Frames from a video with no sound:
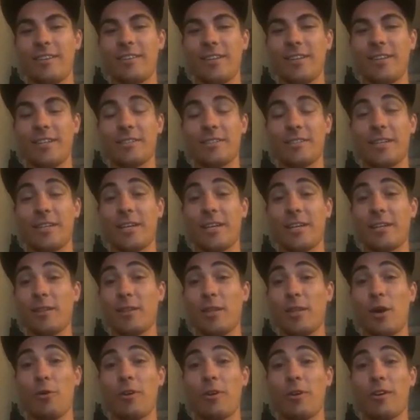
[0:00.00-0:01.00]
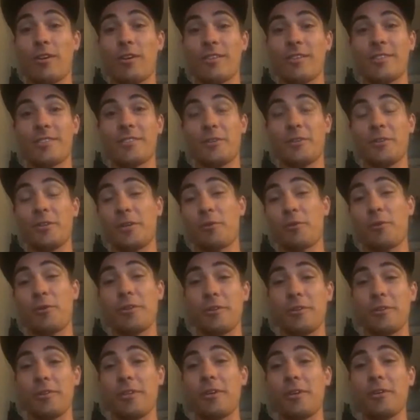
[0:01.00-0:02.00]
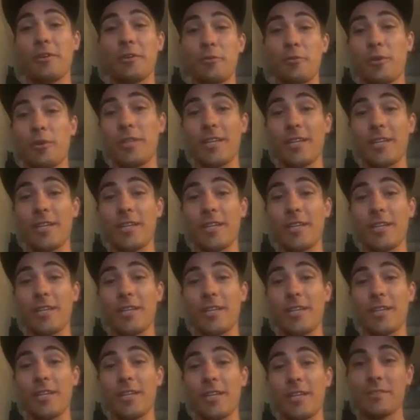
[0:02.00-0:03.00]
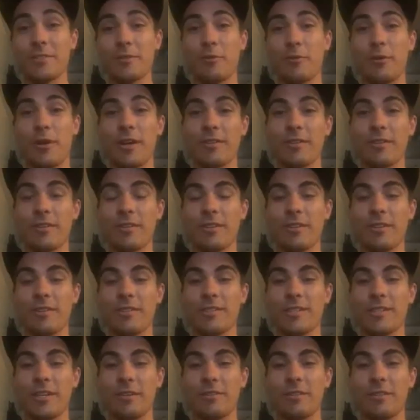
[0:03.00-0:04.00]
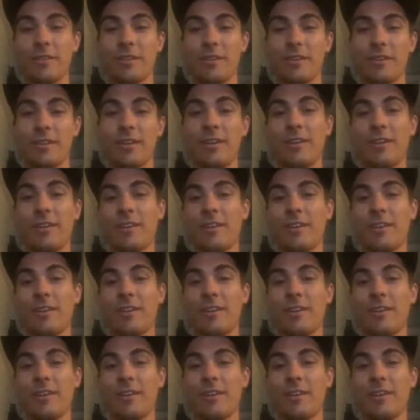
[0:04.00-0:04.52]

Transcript: it's like lower, so they only run like 7 inches of ground clearance out there,